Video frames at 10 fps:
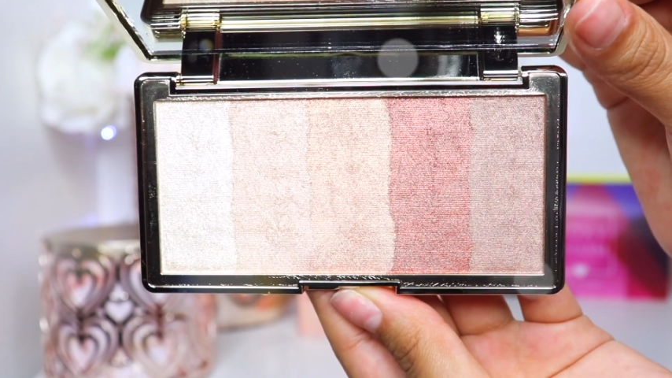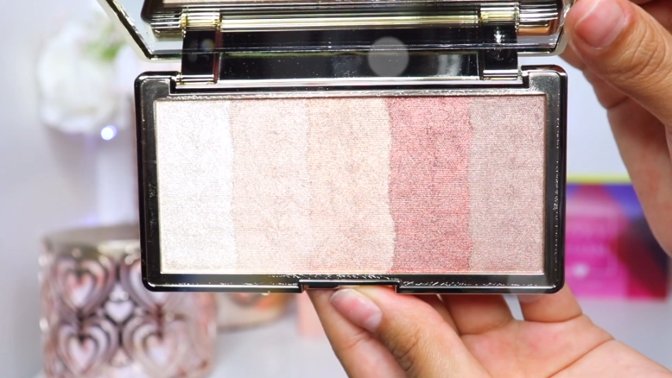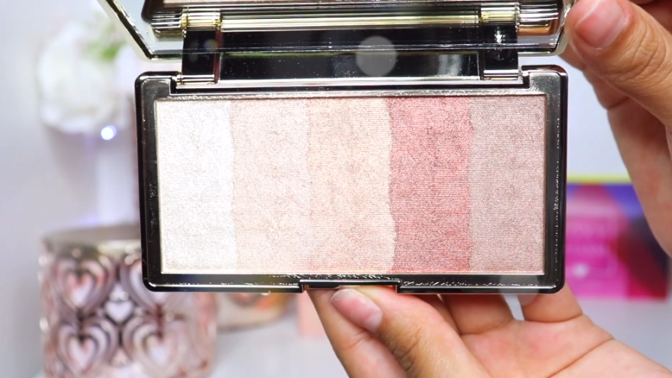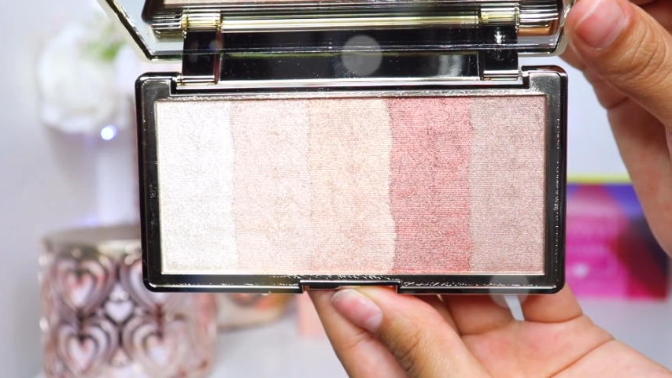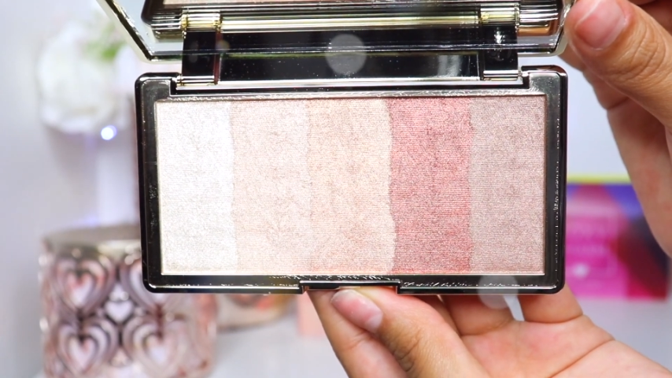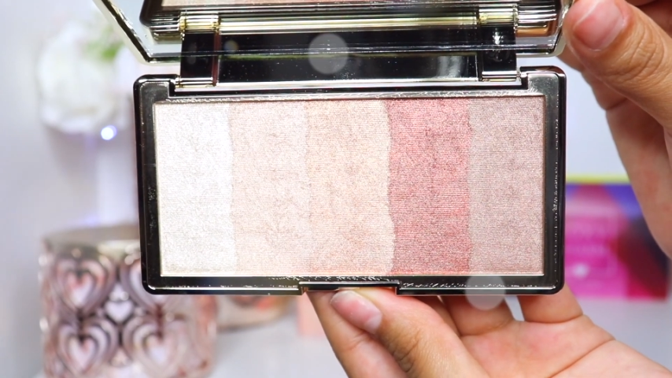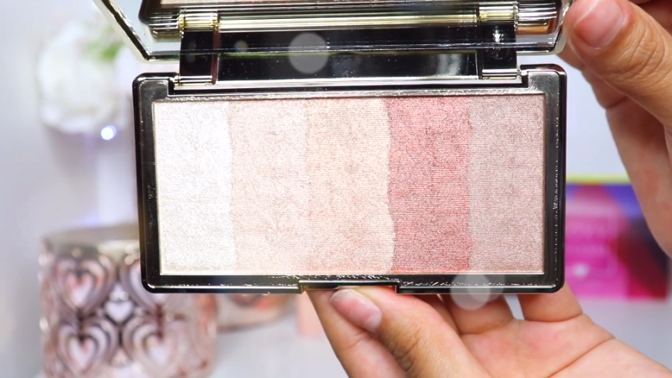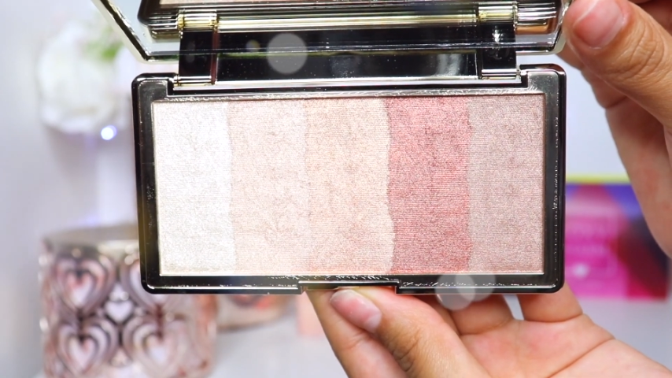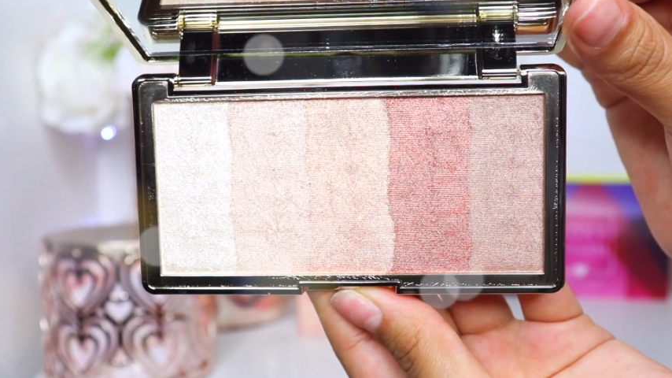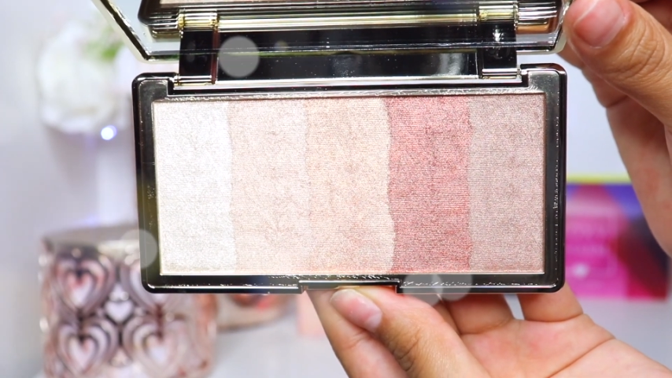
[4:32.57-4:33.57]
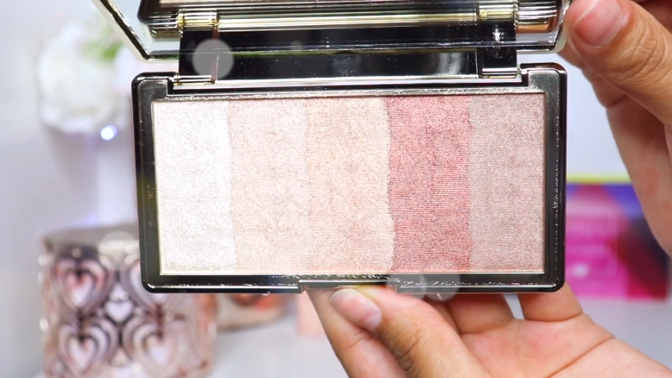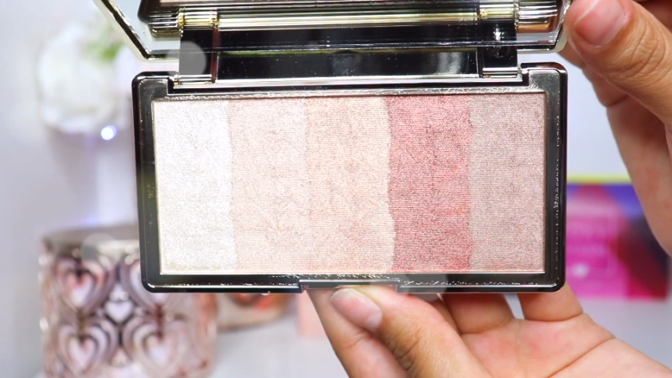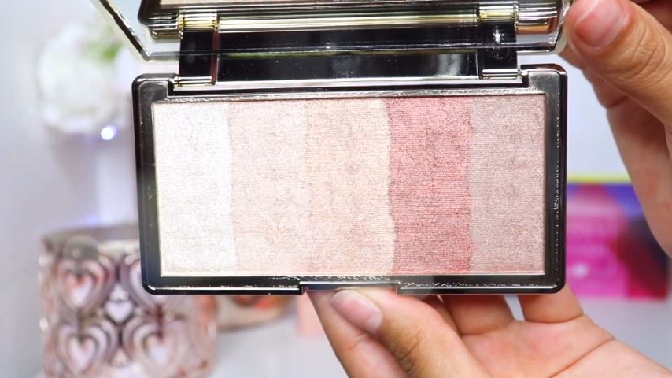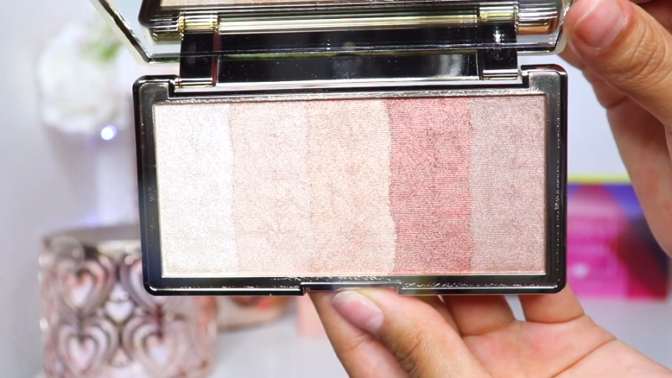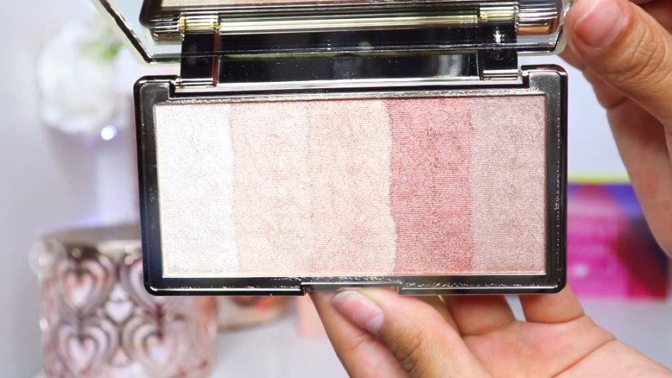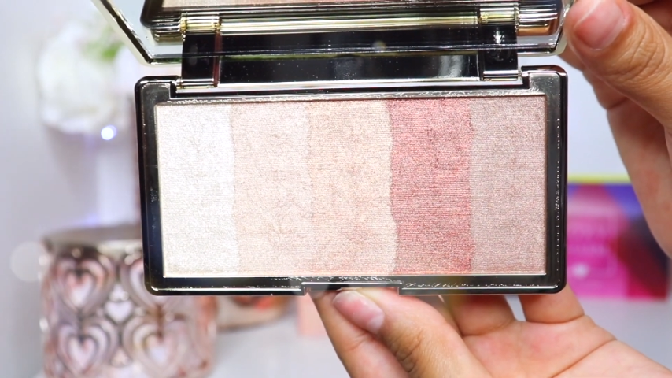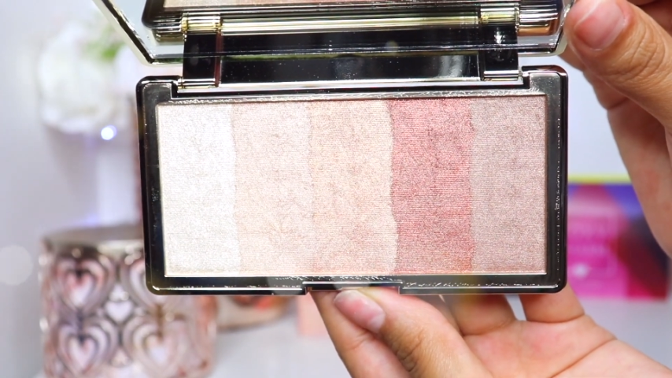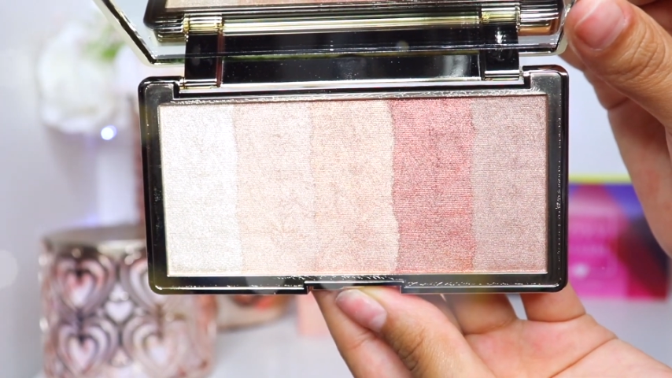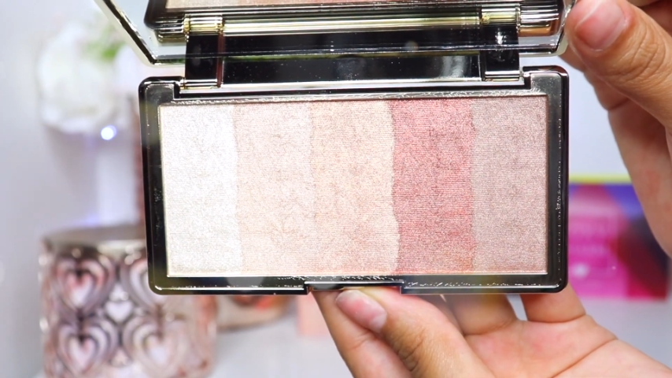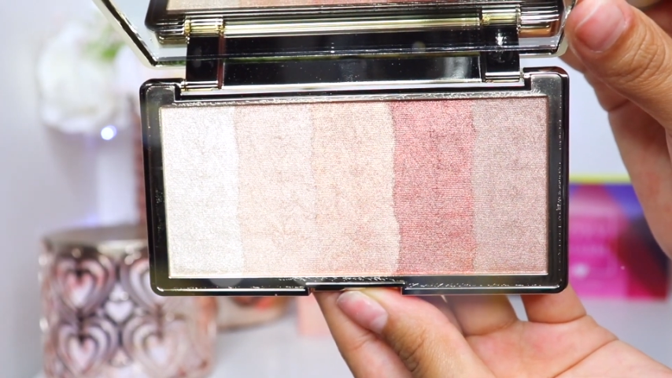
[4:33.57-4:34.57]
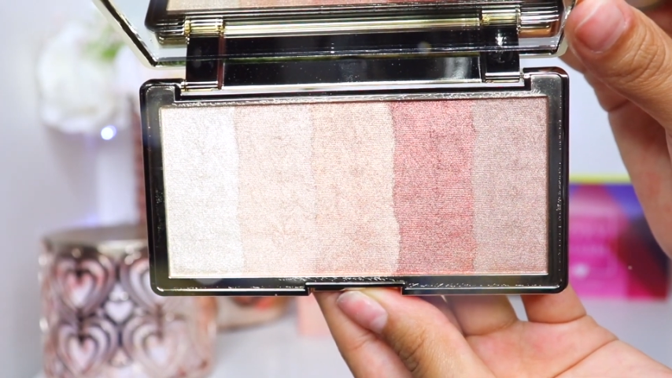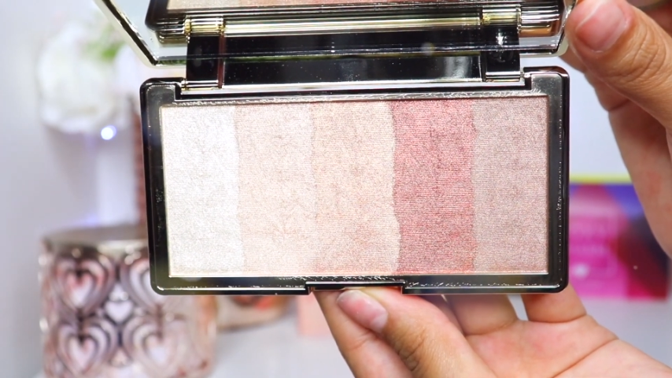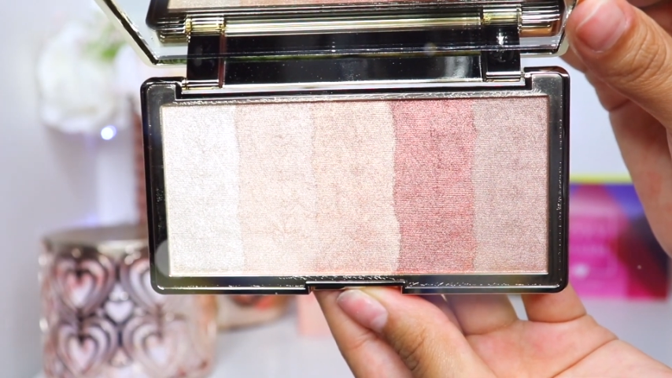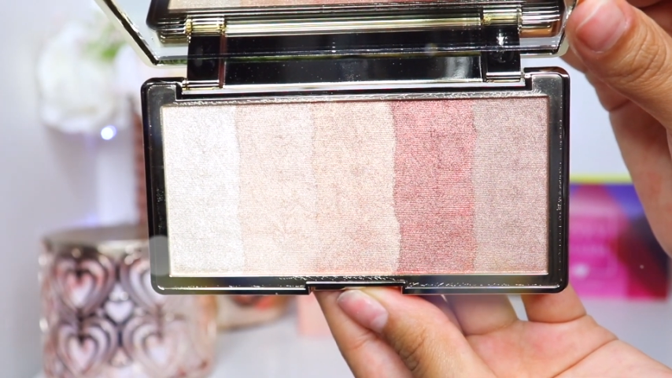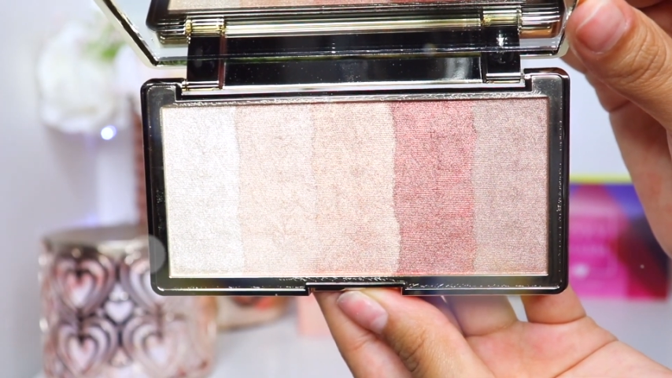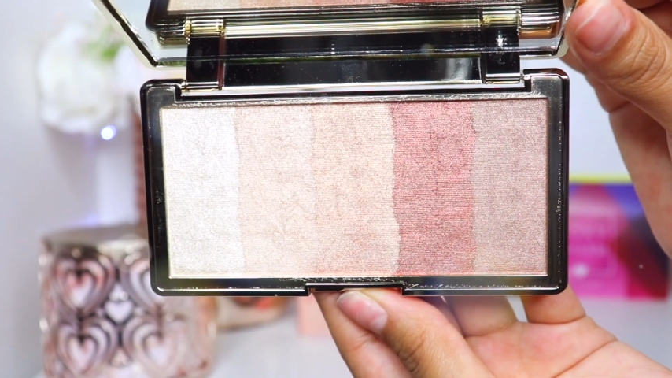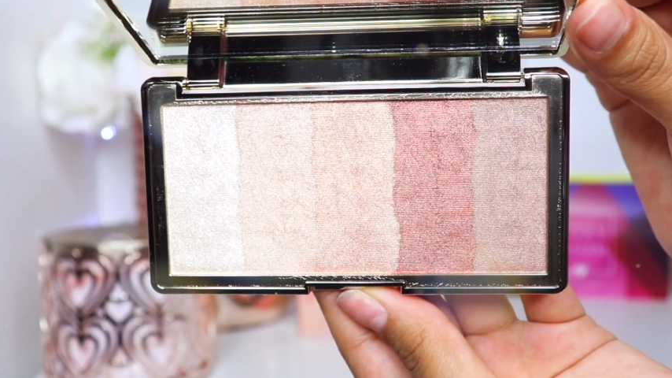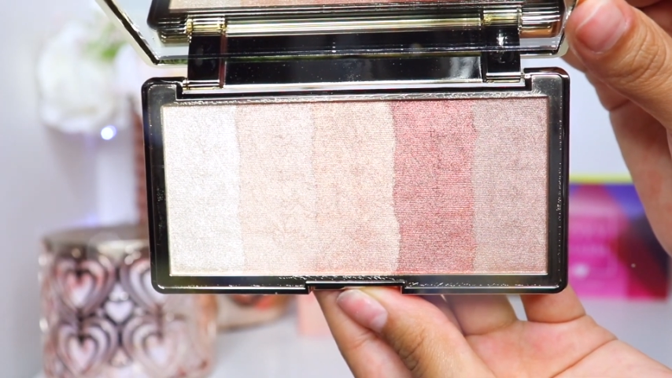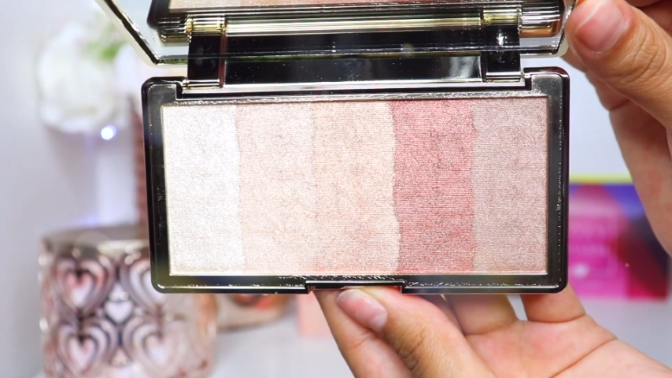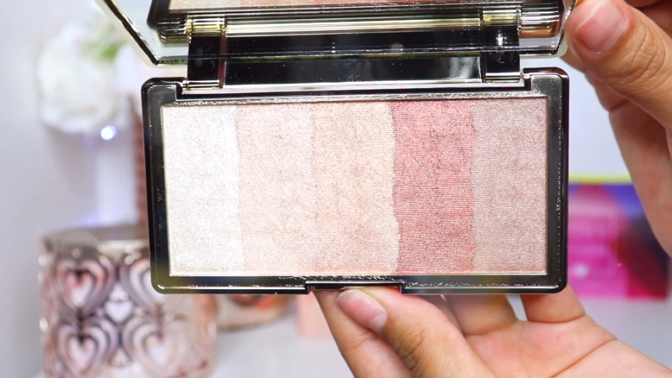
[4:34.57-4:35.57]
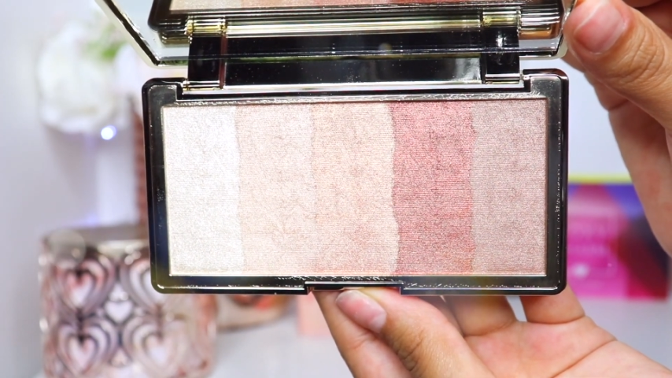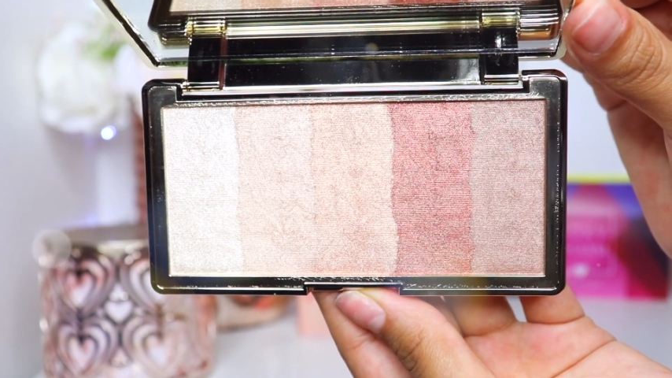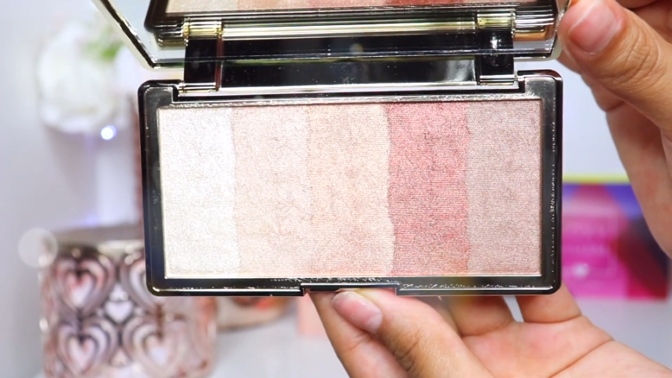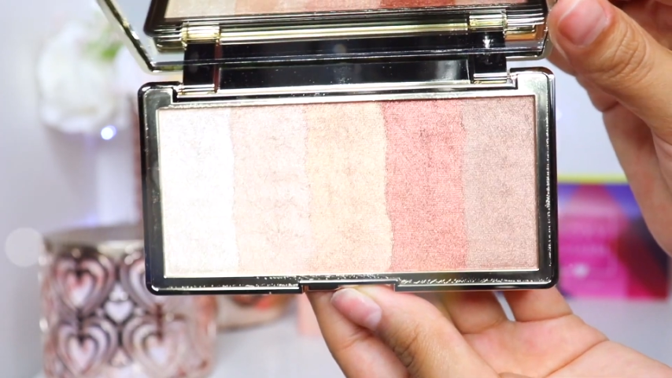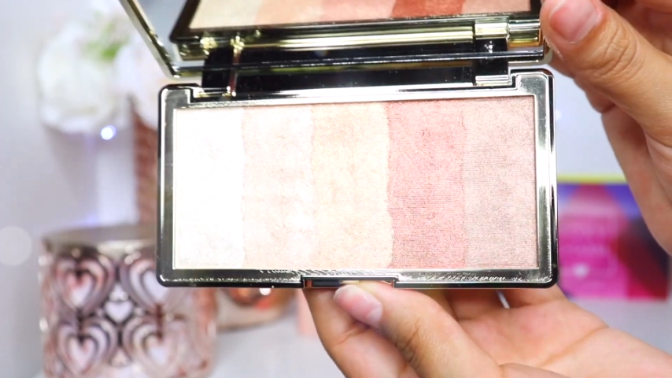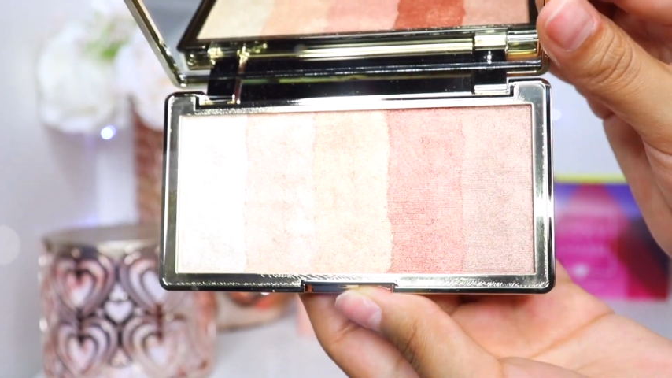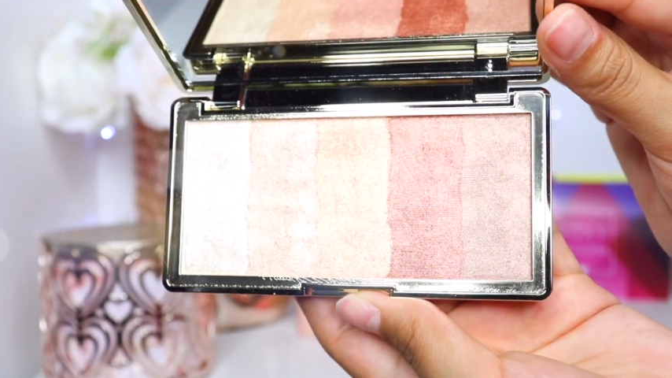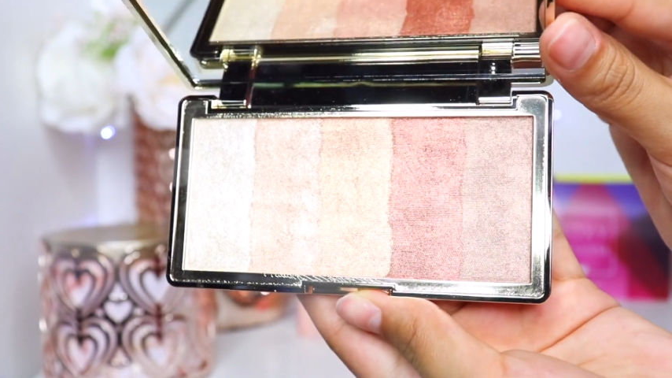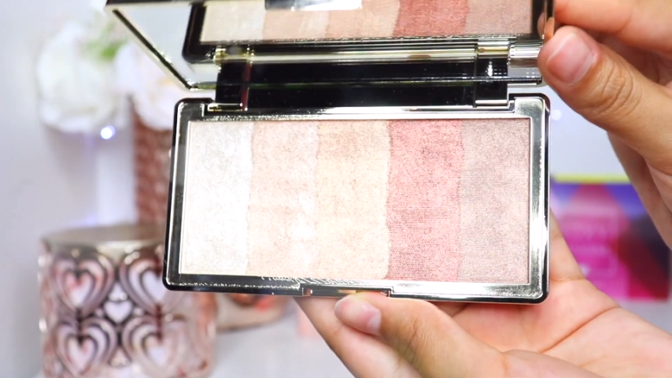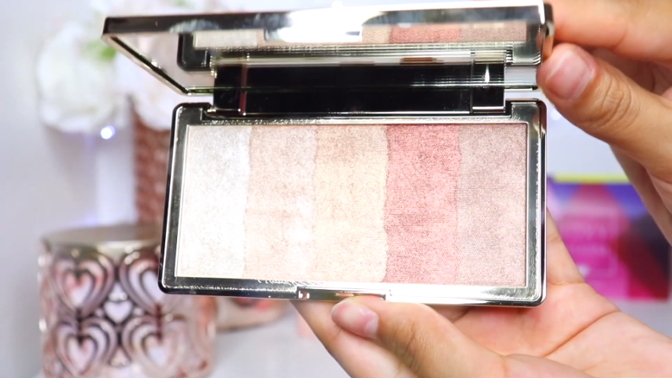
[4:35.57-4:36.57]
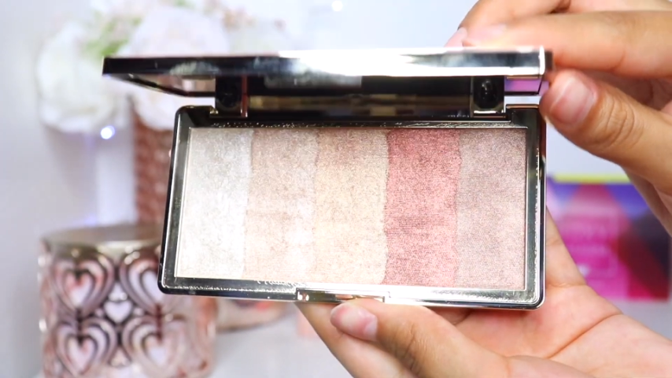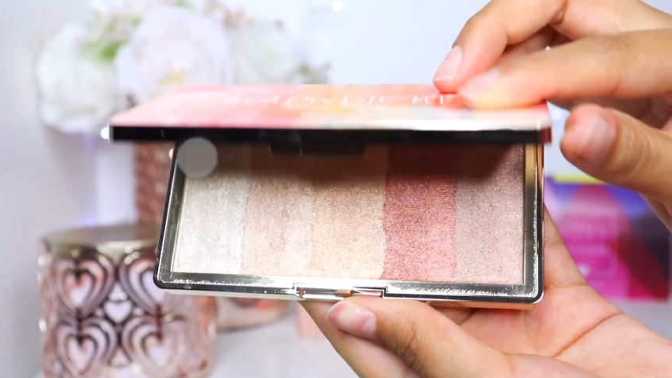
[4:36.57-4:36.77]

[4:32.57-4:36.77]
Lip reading: (no speaker visible)